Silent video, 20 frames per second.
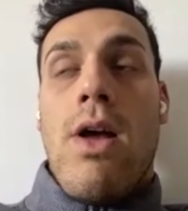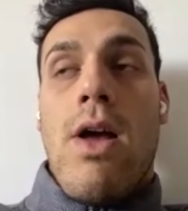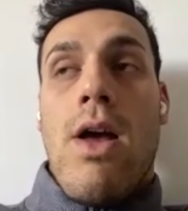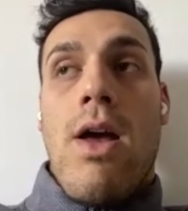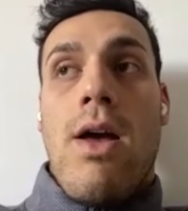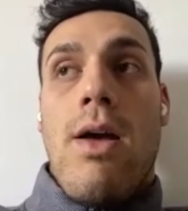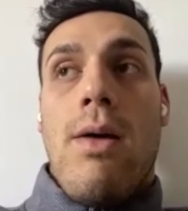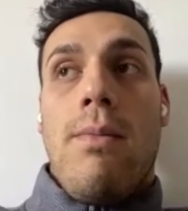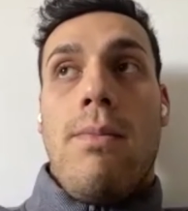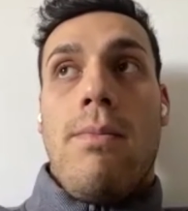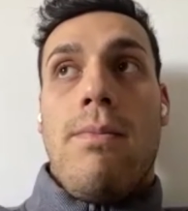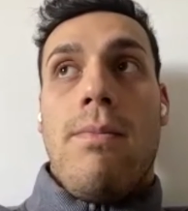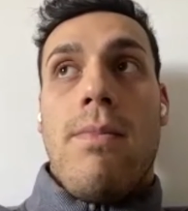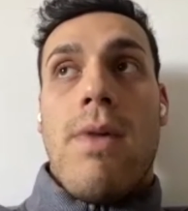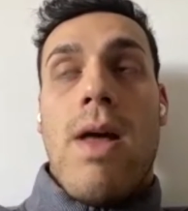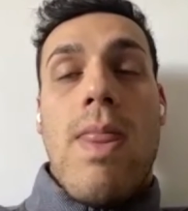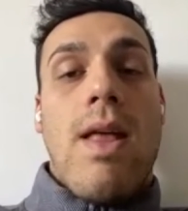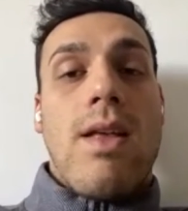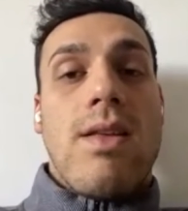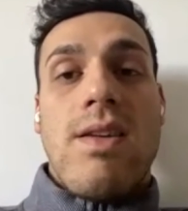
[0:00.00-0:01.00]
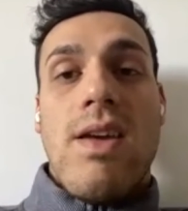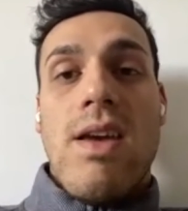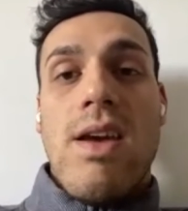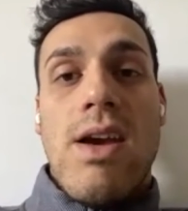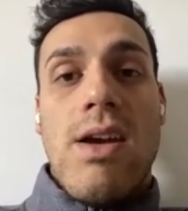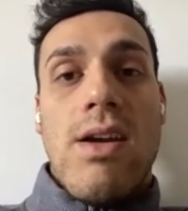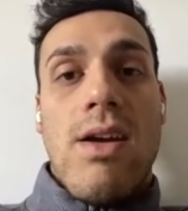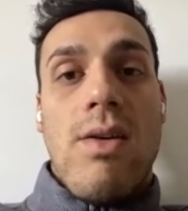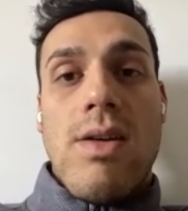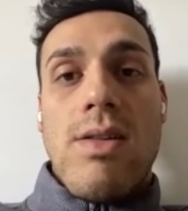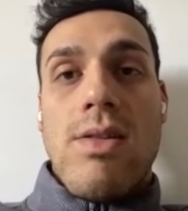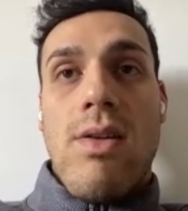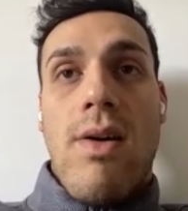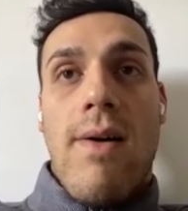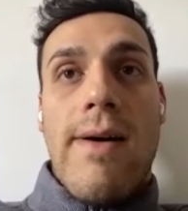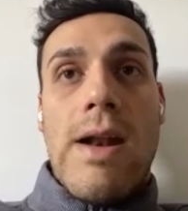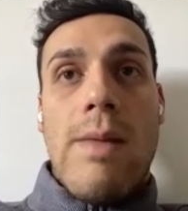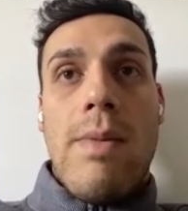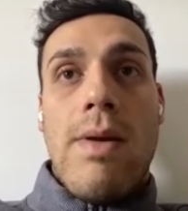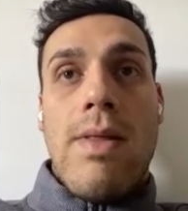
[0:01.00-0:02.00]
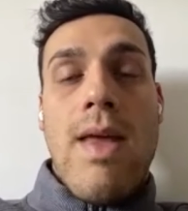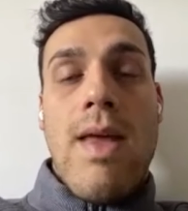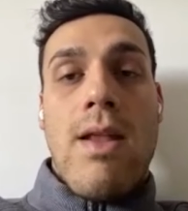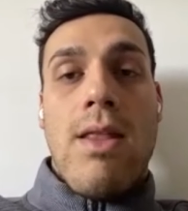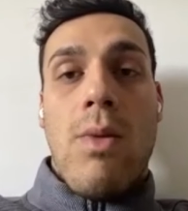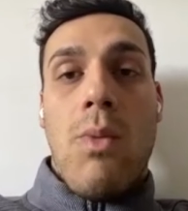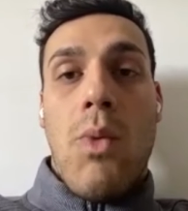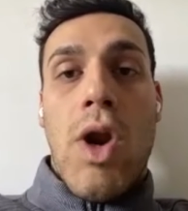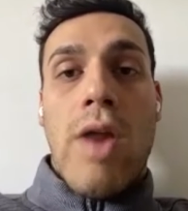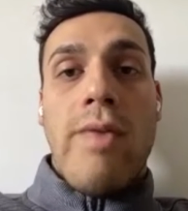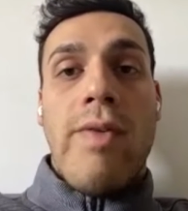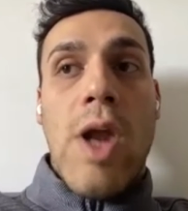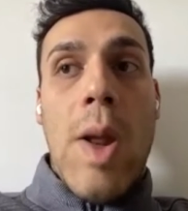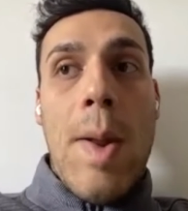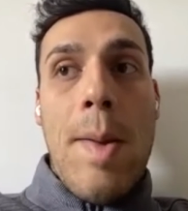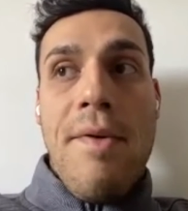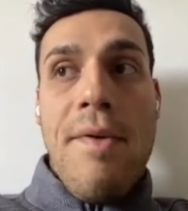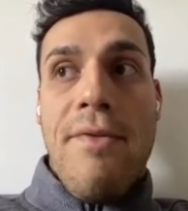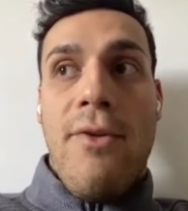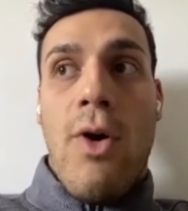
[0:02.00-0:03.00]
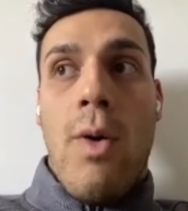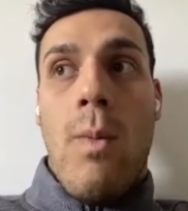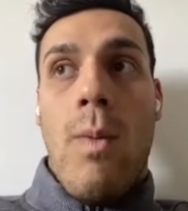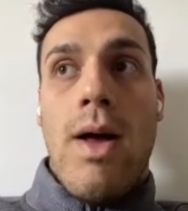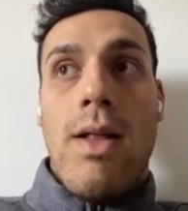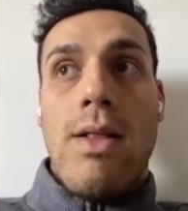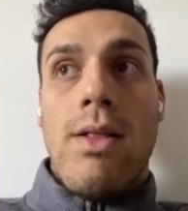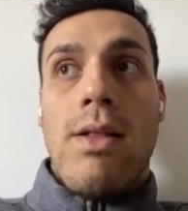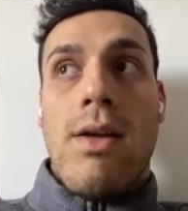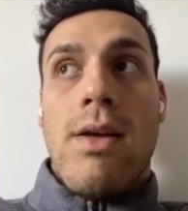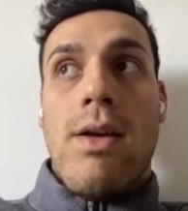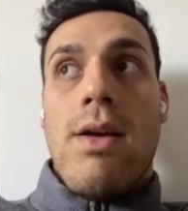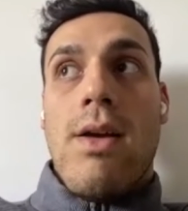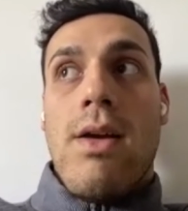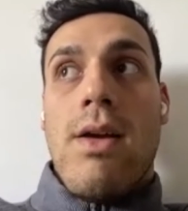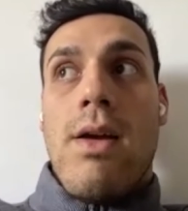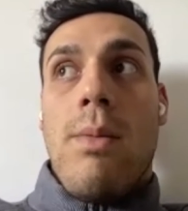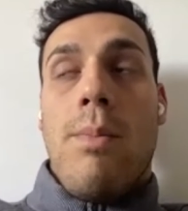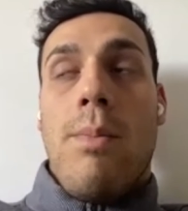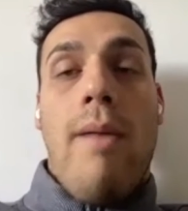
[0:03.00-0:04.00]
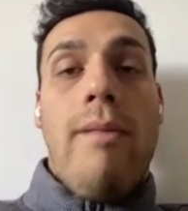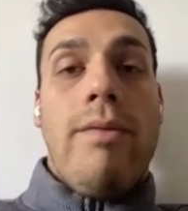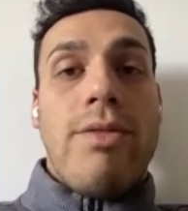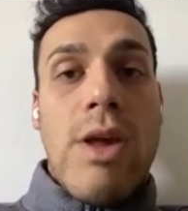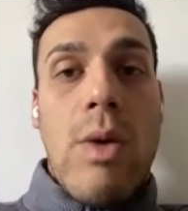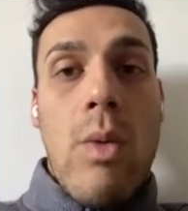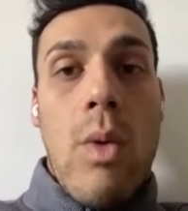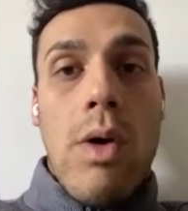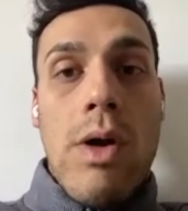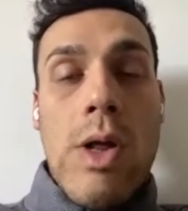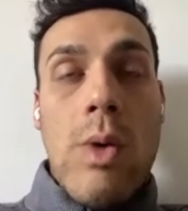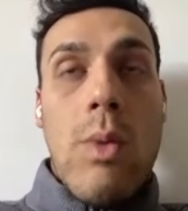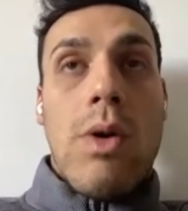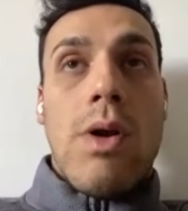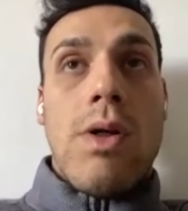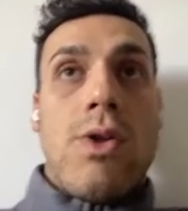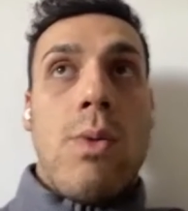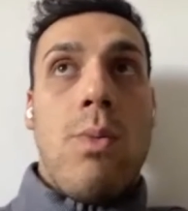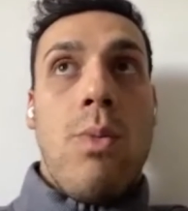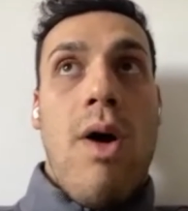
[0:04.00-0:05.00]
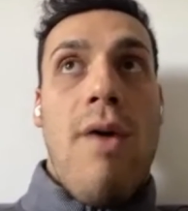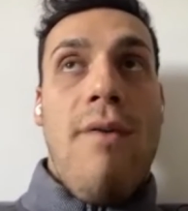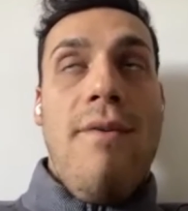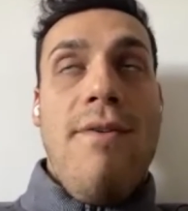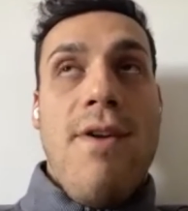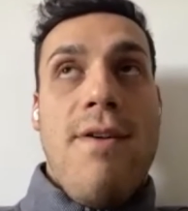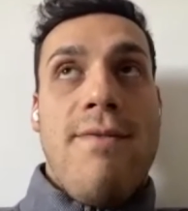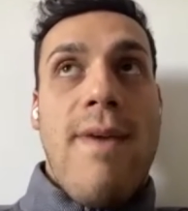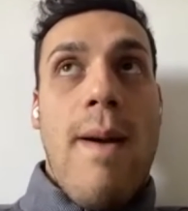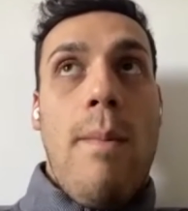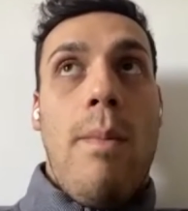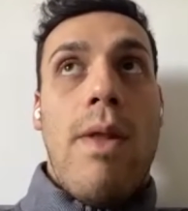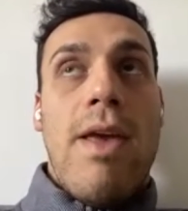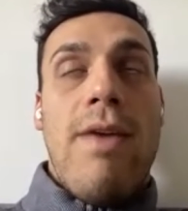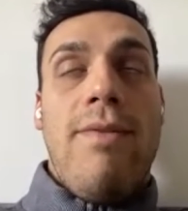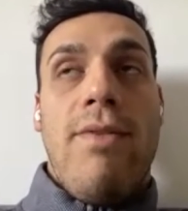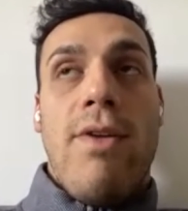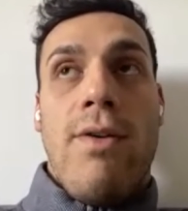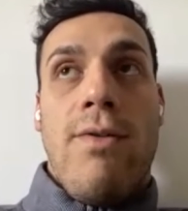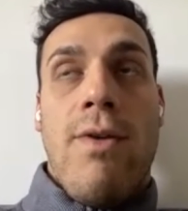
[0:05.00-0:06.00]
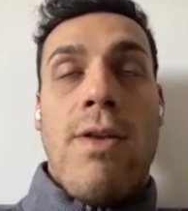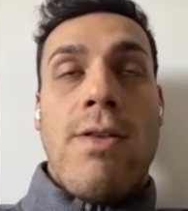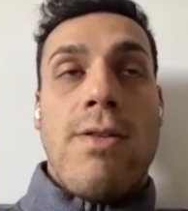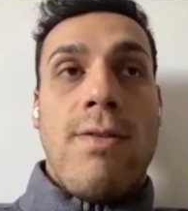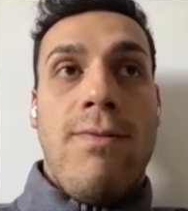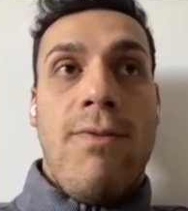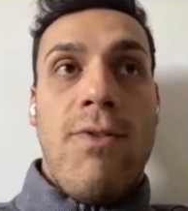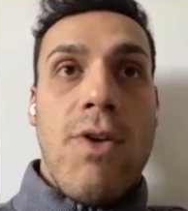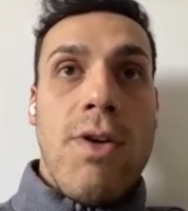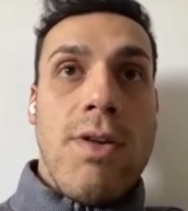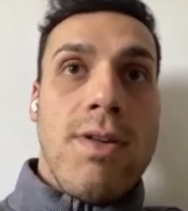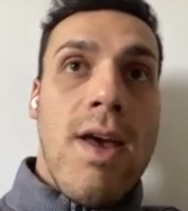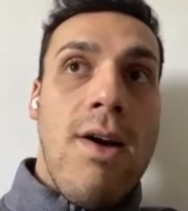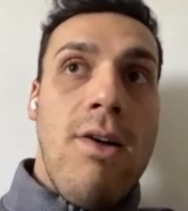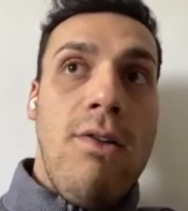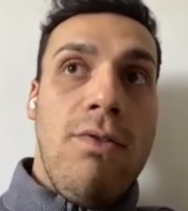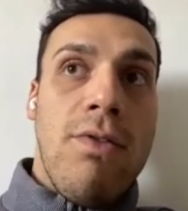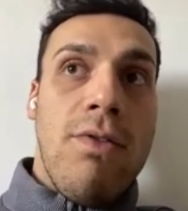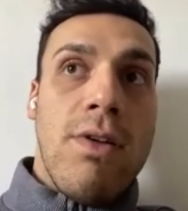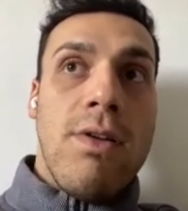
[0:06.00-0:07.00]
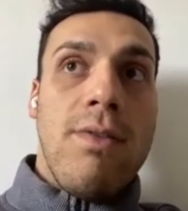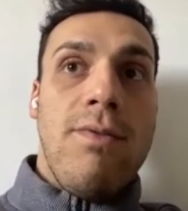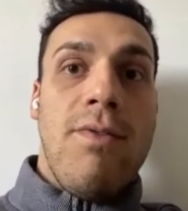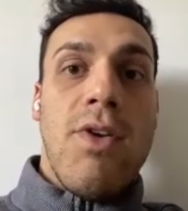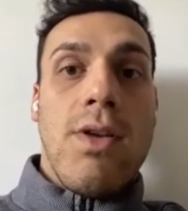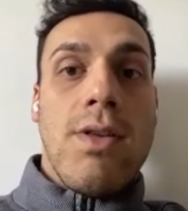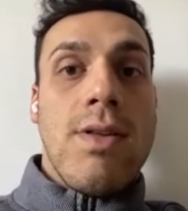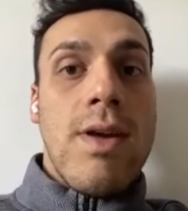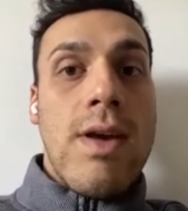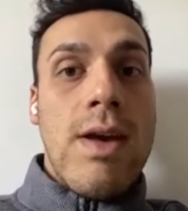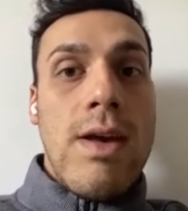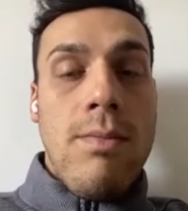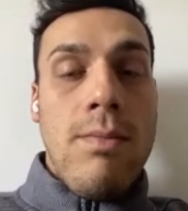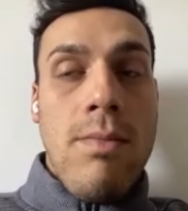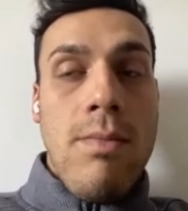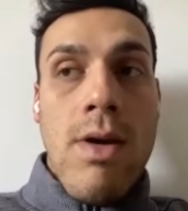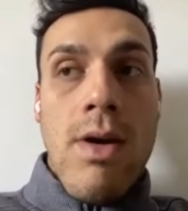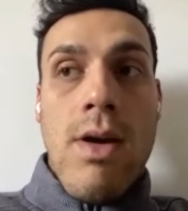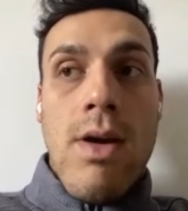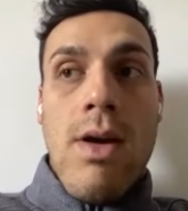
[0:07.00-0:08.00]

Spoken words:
And that's it. It's not going to be the end of the world if you don't perform well. But obviously, you want to swim well for your family, for your friends, and for yourself, and for your team.